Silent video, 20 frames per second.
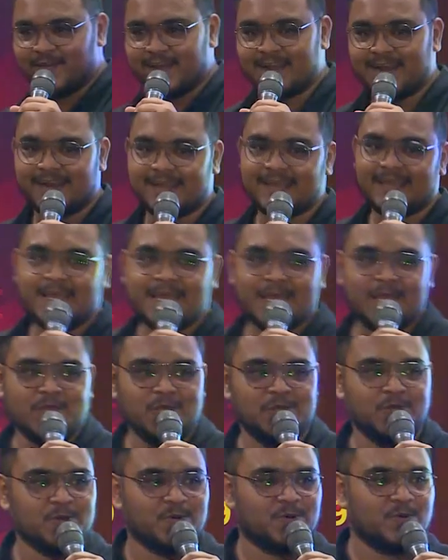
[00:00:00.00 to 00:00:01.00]
where
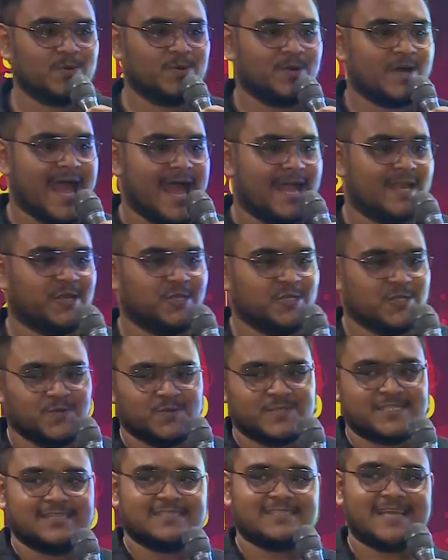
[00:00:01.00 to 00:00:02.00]
you and your
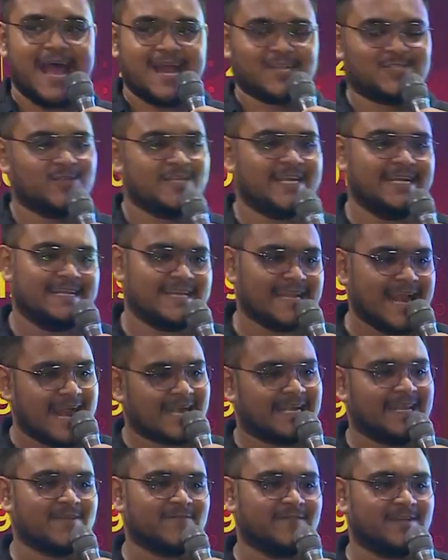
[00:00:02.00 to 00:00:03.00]
users are actually
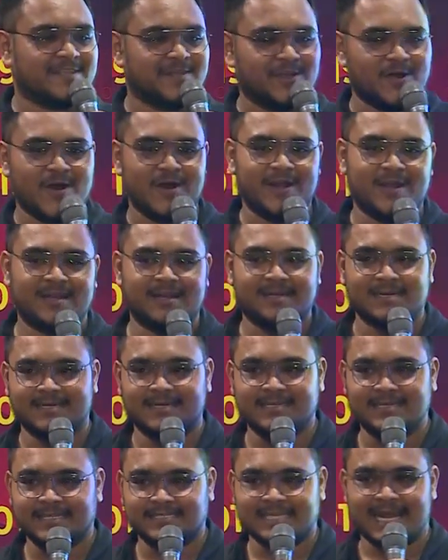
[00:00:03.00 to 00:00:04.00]
interacting with your
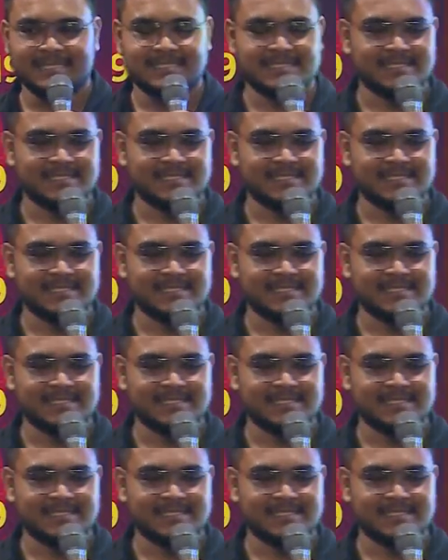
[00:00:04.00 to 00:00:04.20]
design